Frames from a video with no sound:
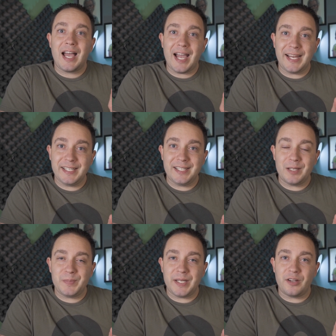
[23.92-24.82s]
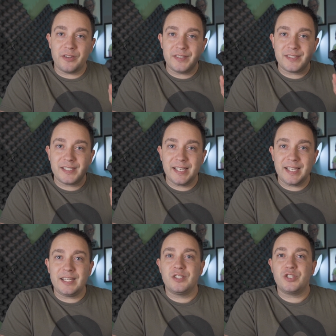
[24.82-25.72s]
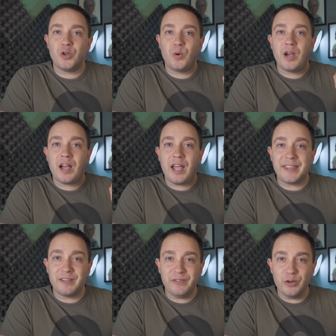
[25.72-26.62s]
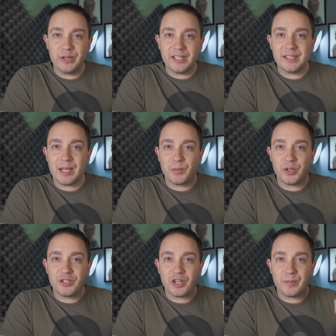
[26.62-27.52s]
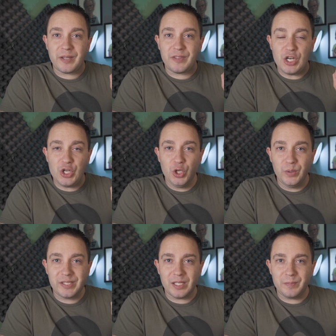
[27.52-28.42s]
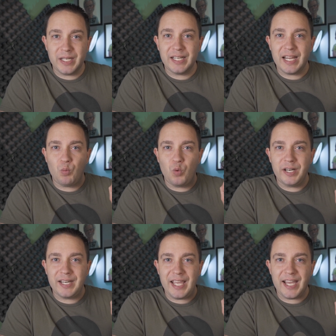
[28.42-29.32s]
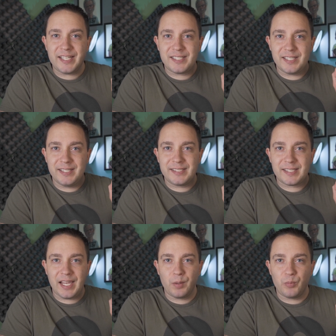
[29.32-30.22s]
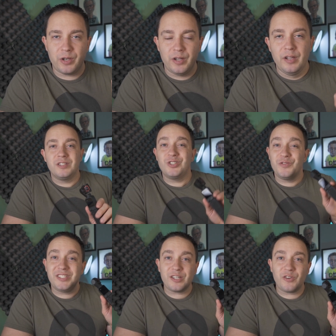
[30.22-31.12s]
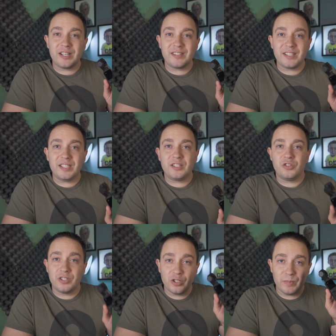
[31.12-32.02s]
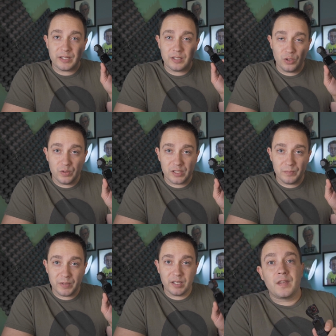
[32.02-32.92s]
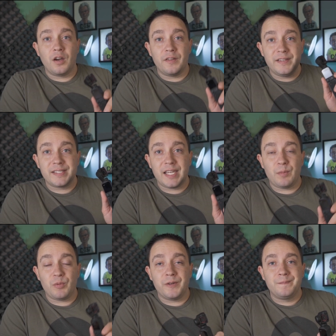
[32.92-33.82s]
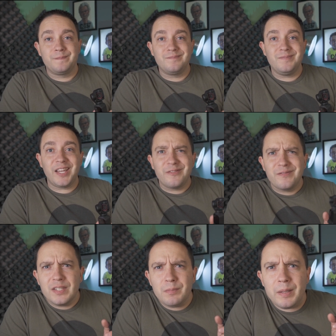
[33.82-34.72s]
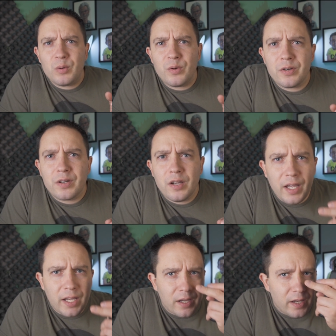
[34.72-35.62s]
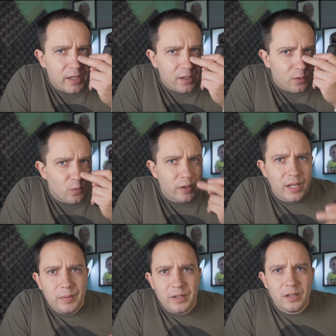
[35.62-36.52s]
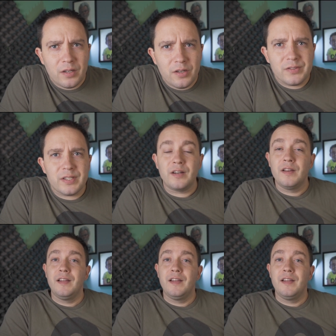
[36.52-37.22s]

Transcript: I did an update on this today, so at the very end, I'm going to talk about the newest update and what it adds to this camera. So if you stick around to the end, you'll hear about the newest update on this camera. Now, you might be wondering, hey, Eddie, what happened to your nose there?